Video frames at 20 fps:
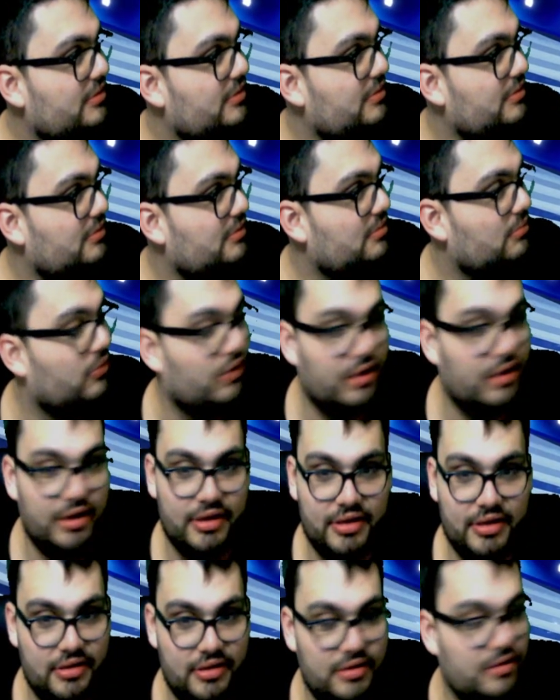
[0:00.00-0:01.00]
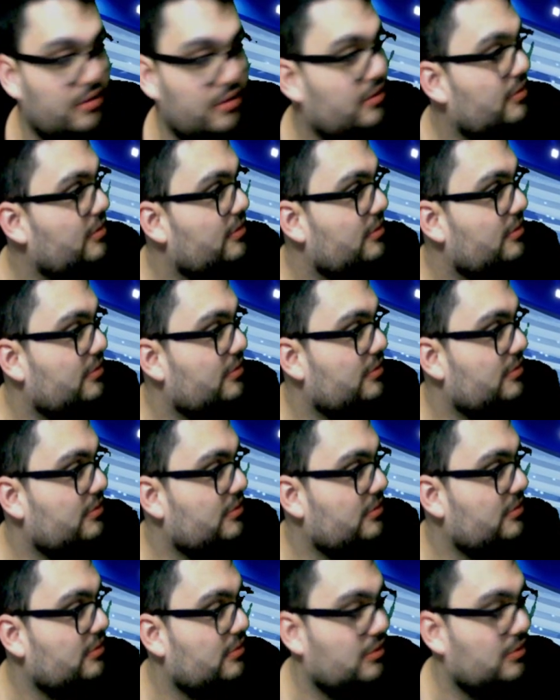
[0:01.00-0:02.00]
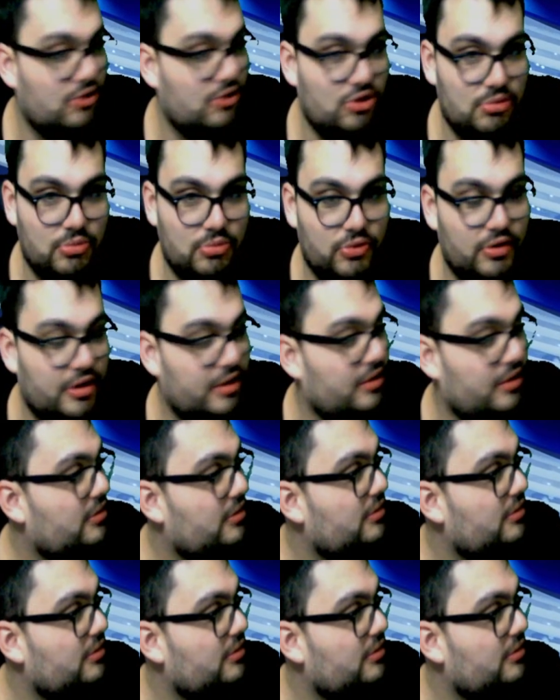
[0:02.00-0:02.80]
Oh boy. Oh boy.